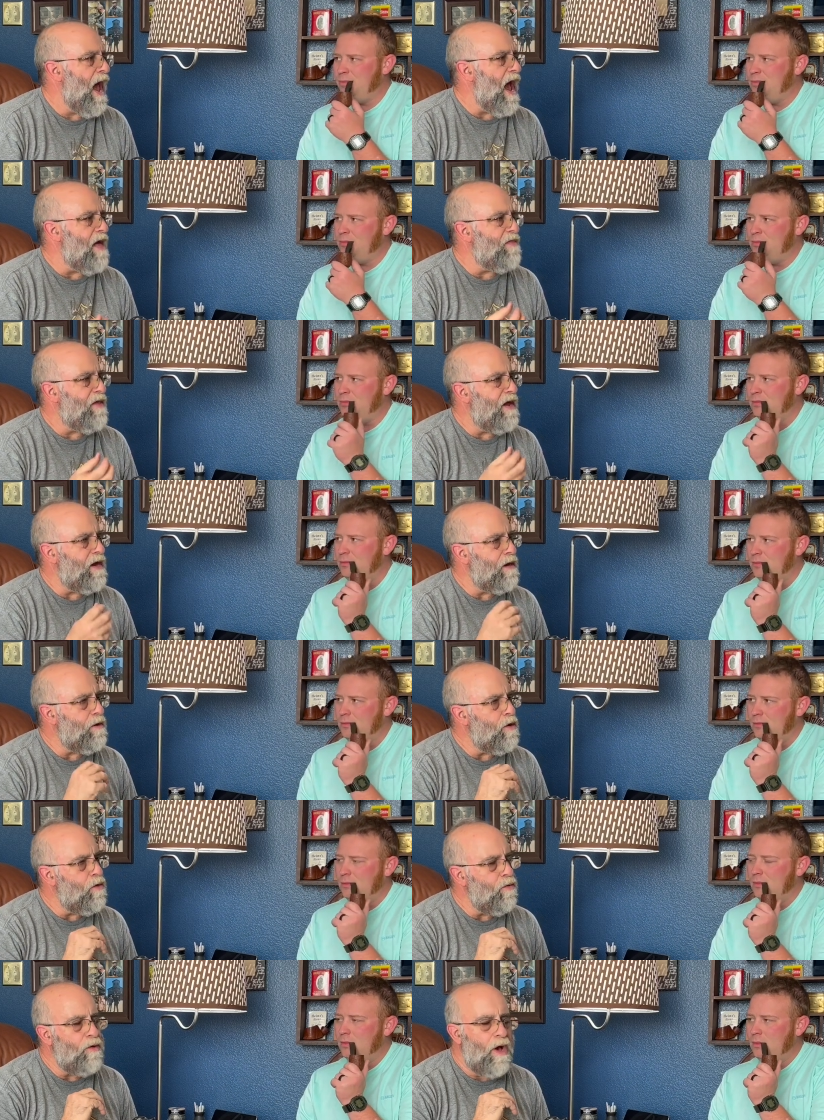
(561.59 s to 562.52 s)
Speaker 1: And then
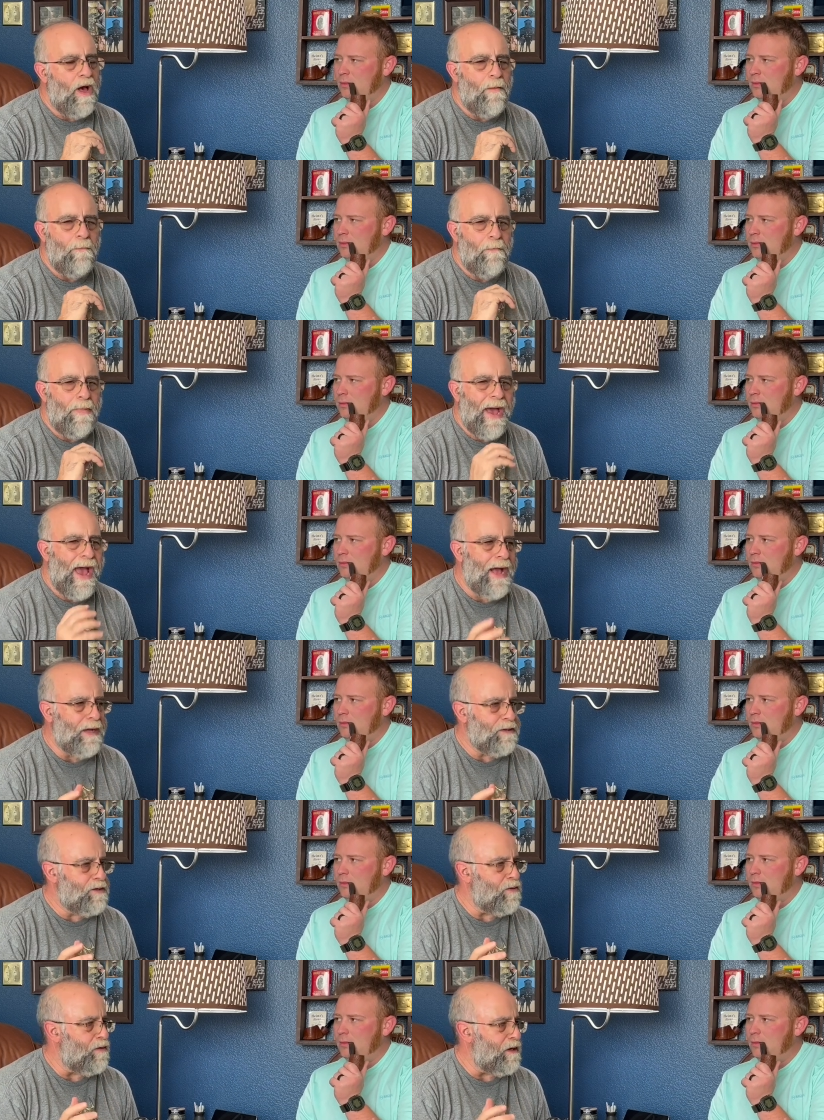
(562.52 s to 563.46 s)
you come
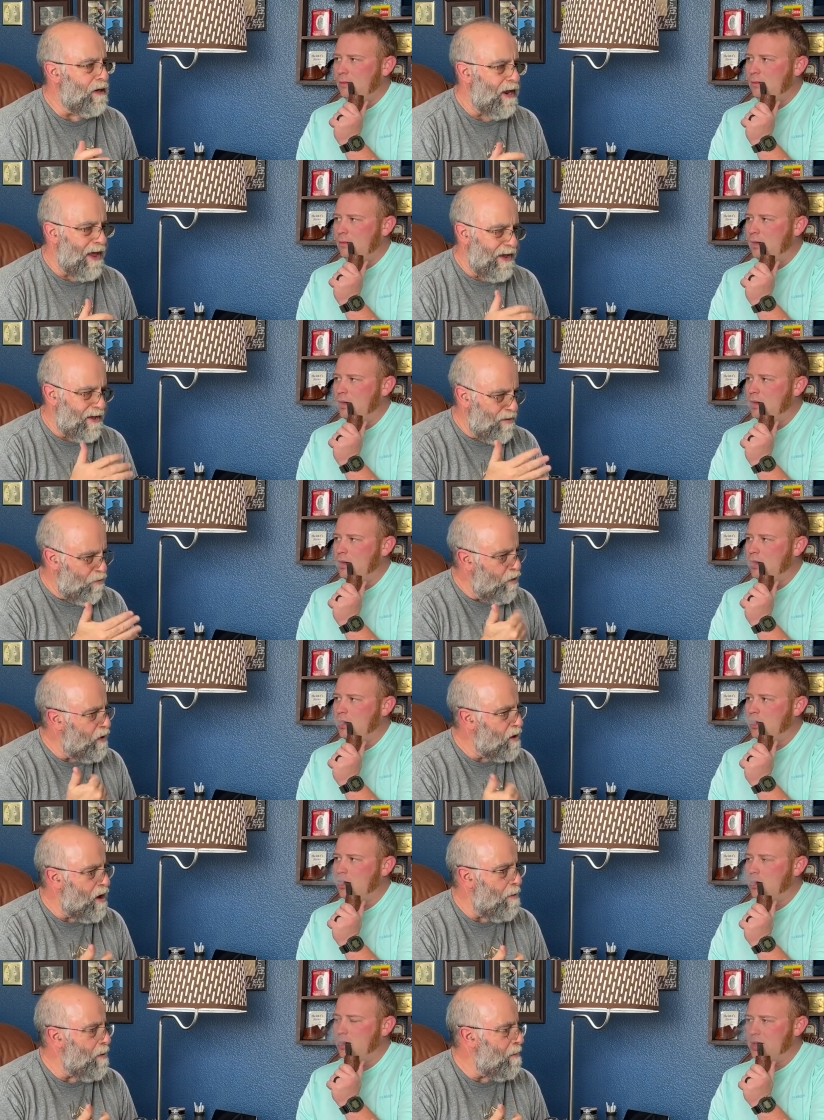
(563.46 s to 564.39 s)
back to it, like we're
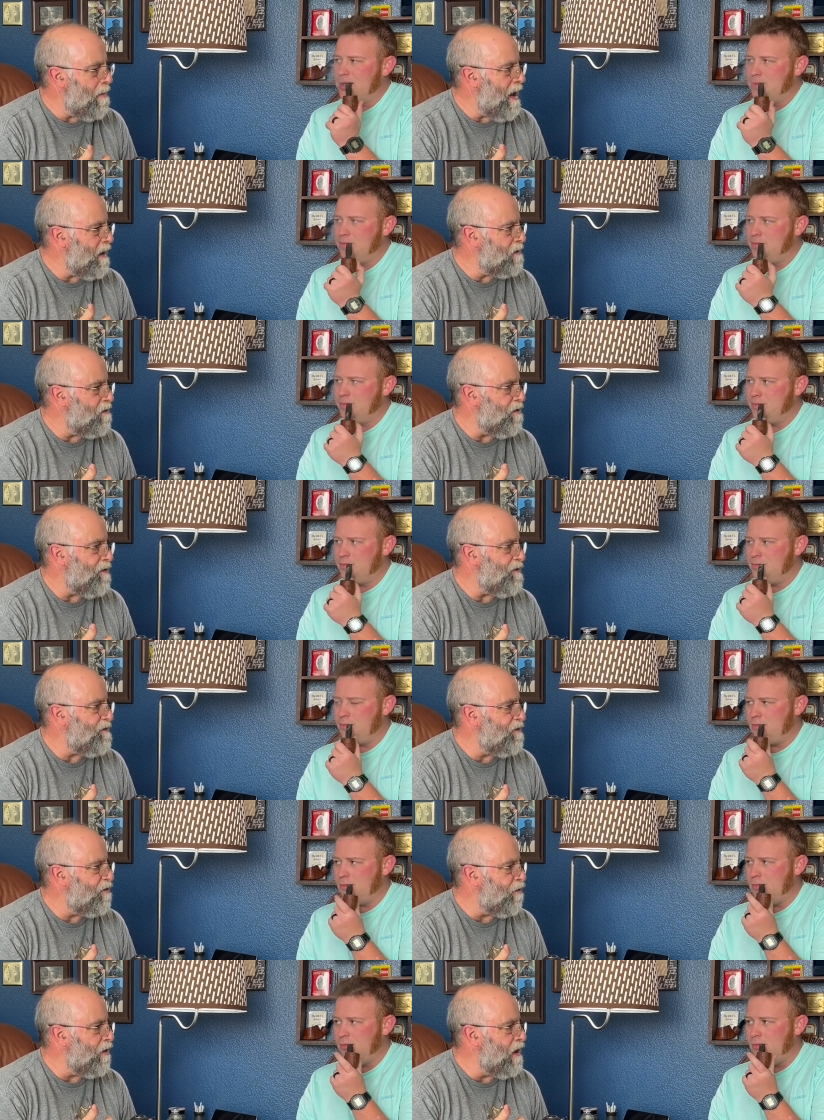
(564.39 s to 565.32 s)
coming back to
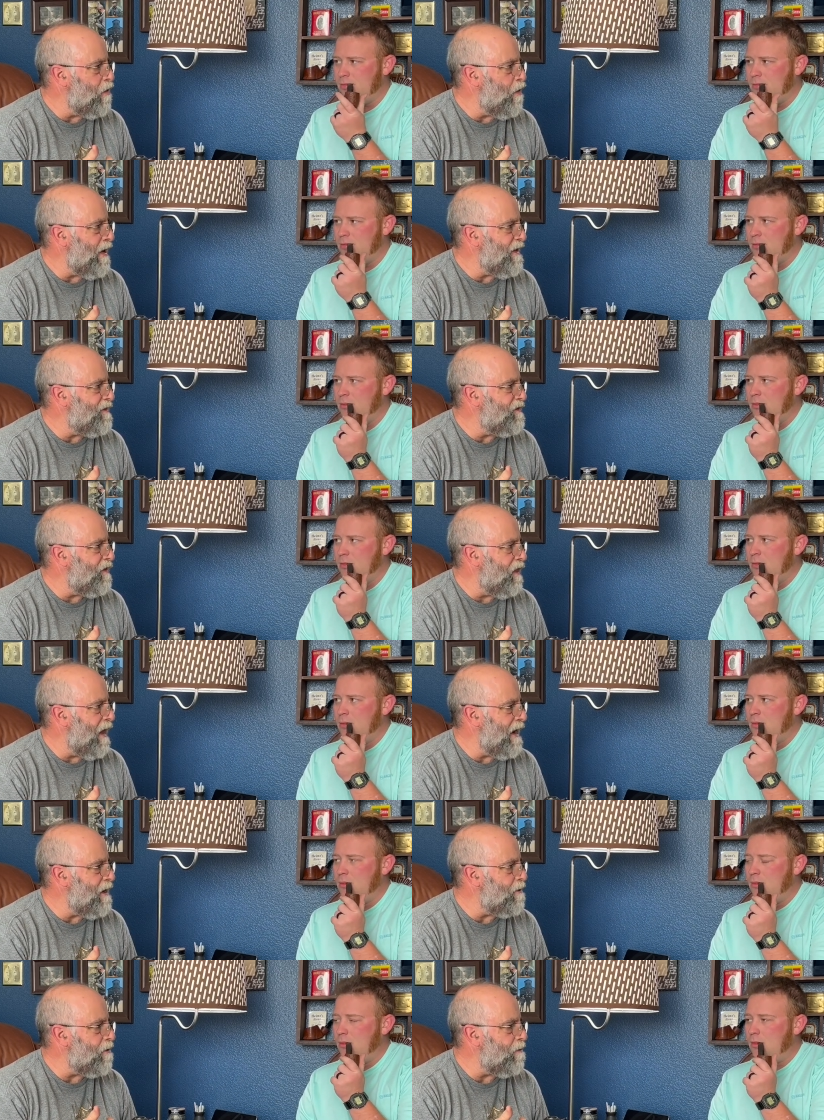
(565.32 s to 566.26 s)
this three weeks
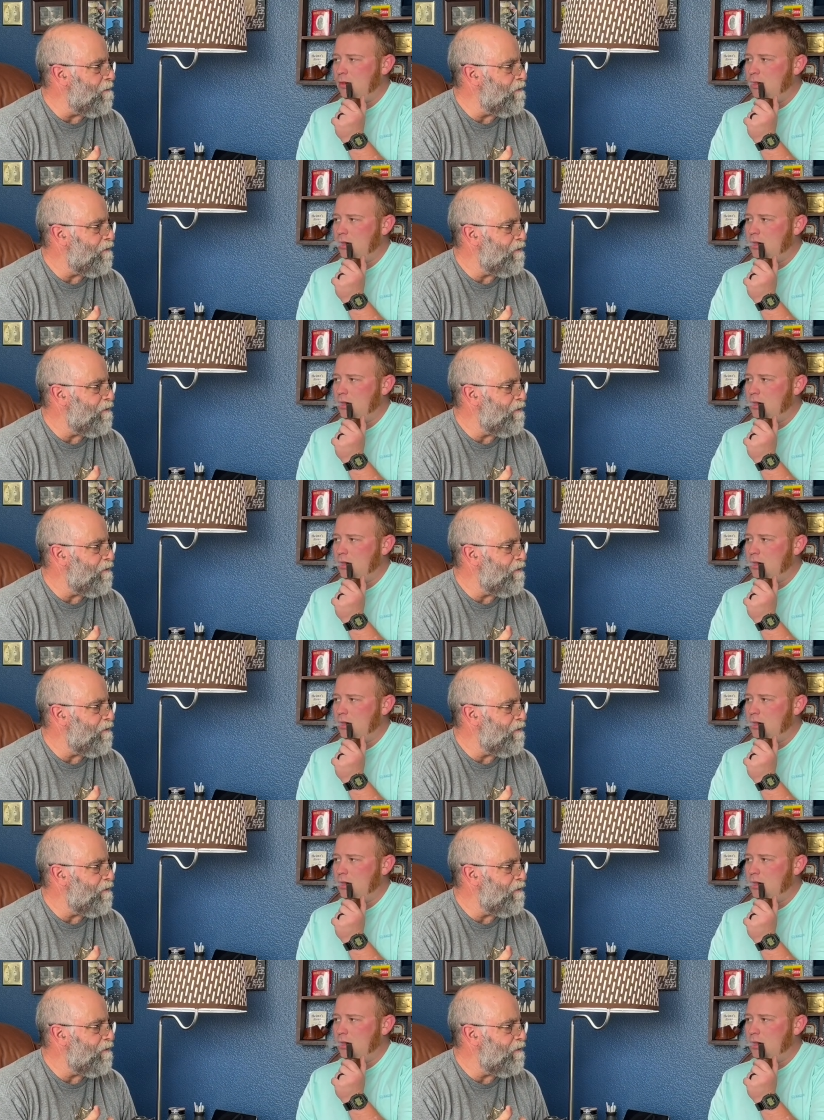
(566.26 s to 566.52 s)
later,